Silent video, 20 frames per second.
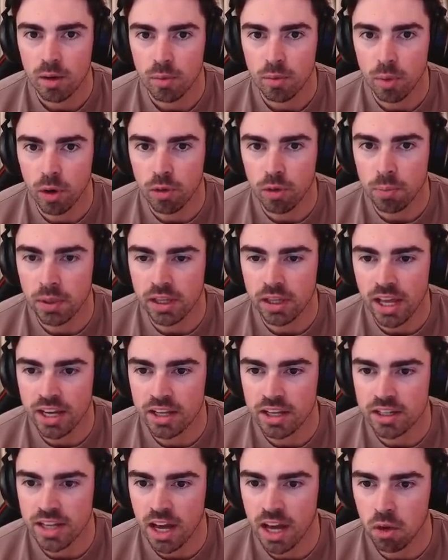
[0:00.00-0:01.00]
Both mid
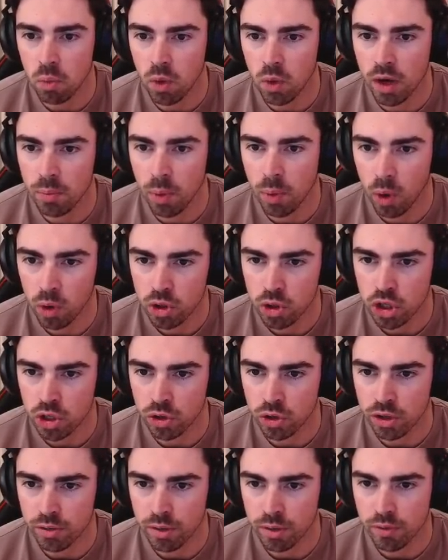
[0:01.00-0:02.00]
laners down 1 potion
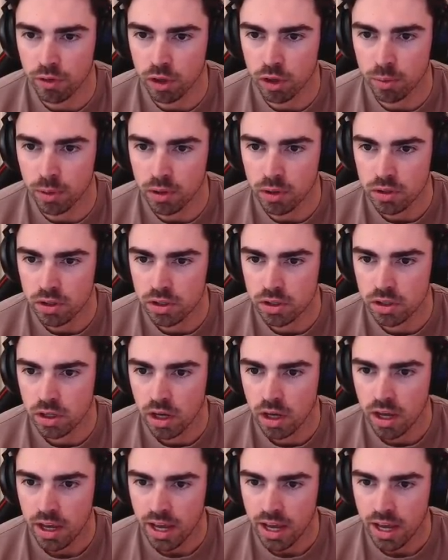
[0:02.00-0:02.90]
on their refillables.